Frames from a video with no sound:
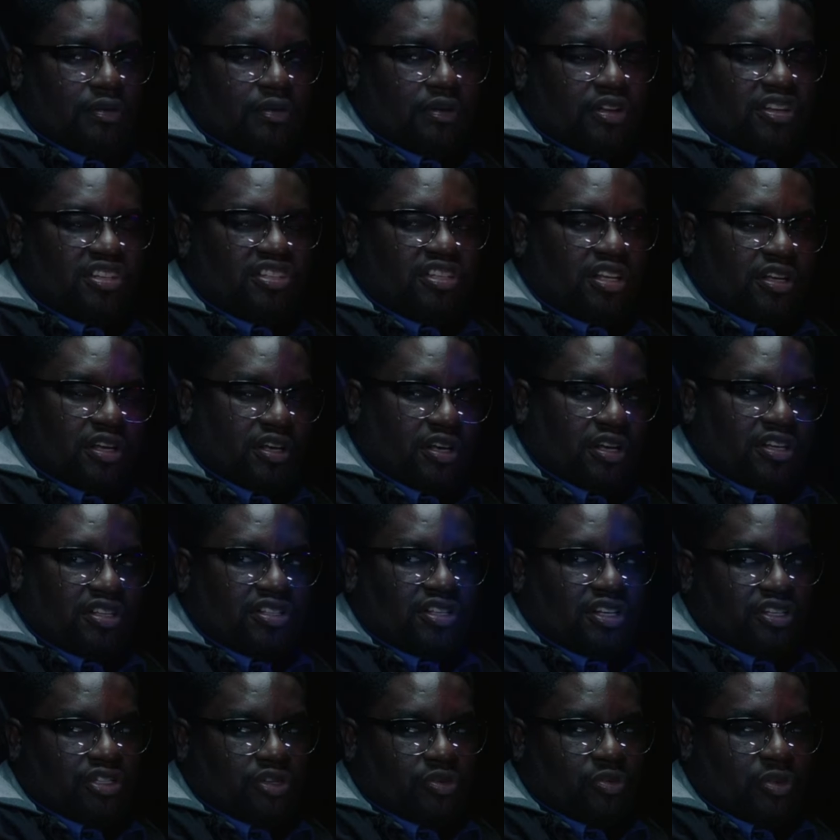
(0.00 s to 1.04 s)
Consider this
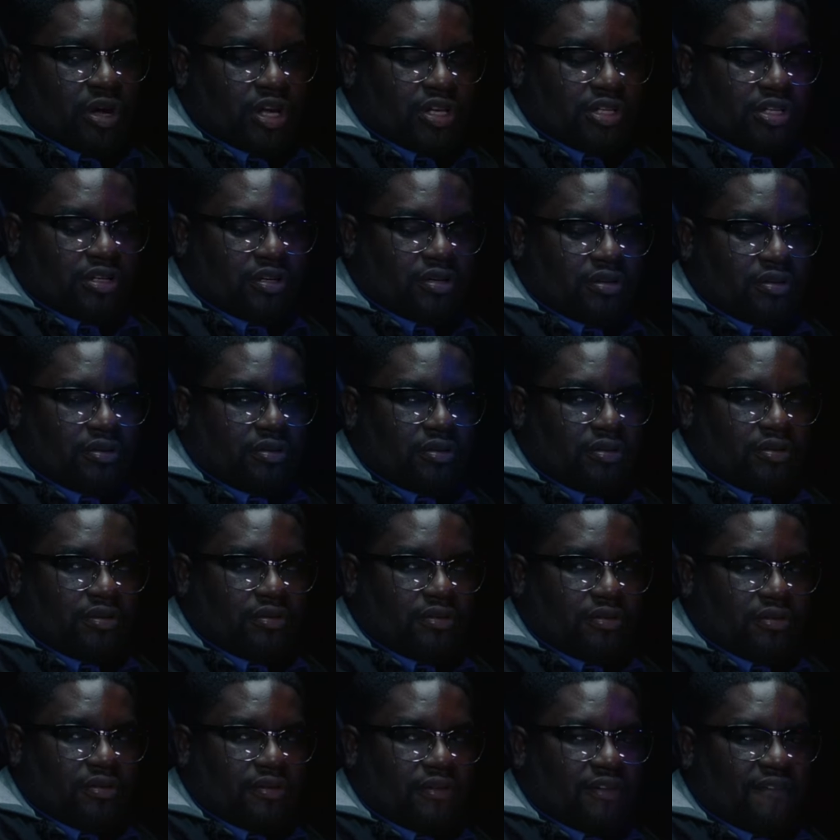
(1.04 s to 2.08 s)
situation
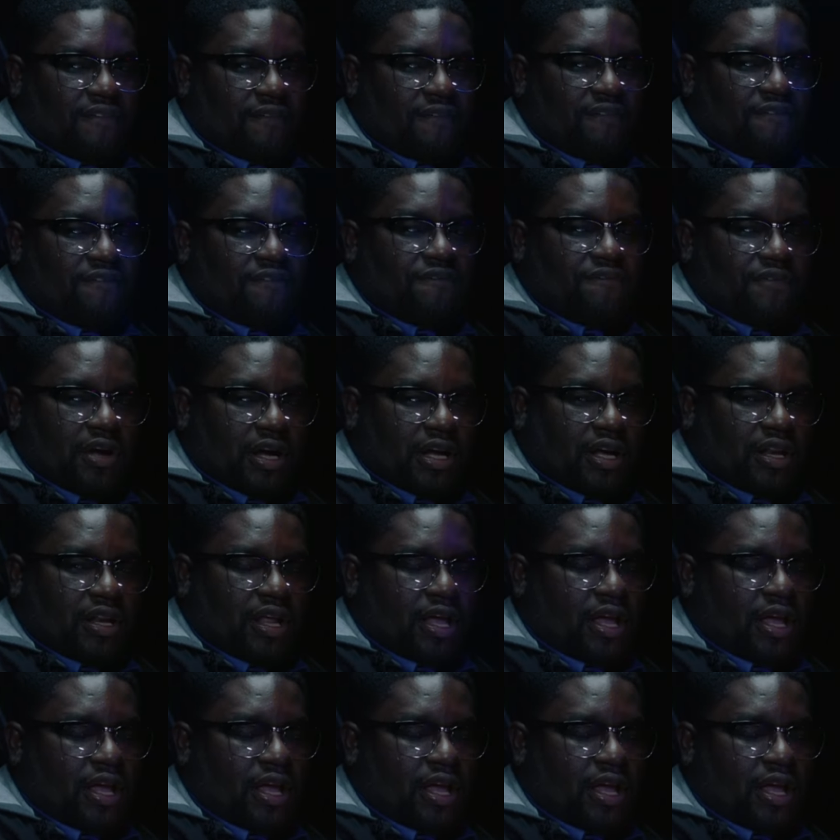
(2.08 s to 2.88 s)
to